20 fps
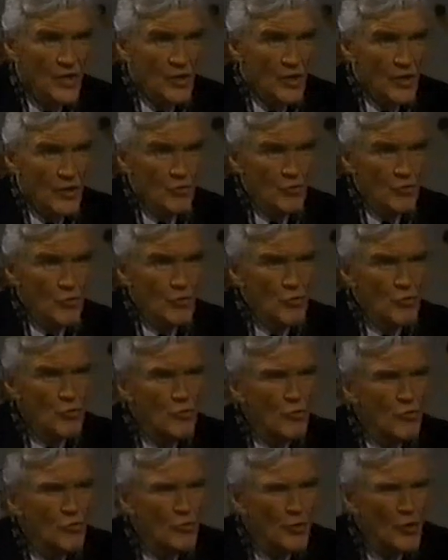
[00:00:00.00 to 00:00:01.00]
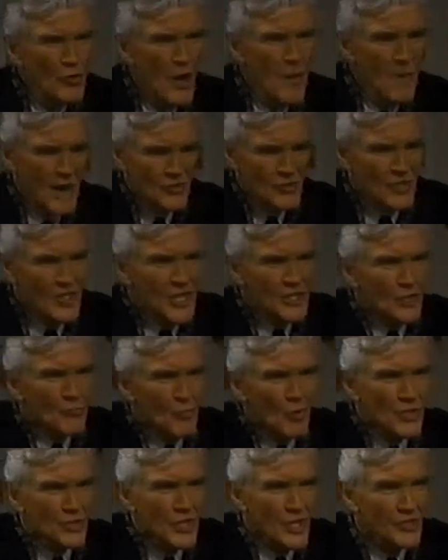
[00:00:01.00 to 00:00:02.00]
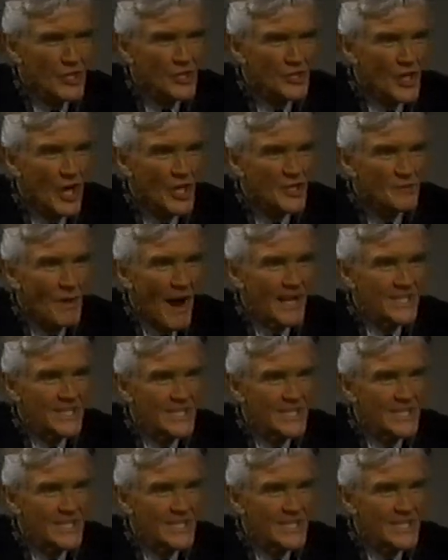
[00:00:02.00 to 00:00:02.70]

you, your imagination worked just as hard as mine did.